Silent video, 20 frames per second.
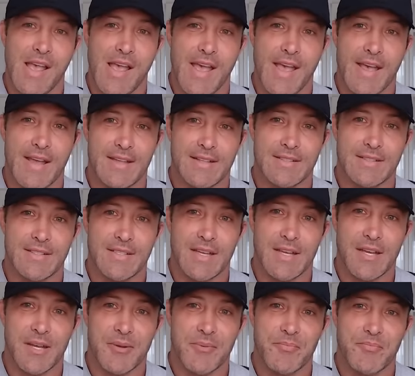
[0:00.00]
And,
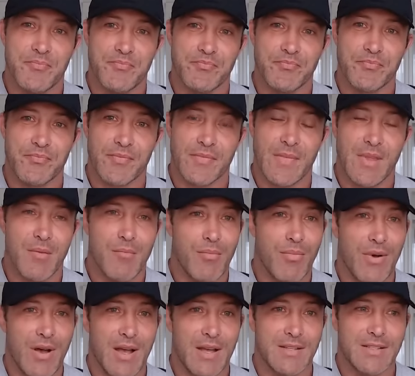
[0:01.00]

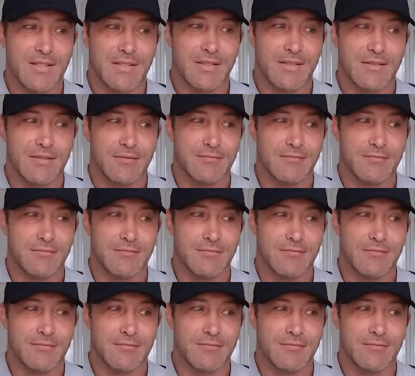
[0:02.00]
but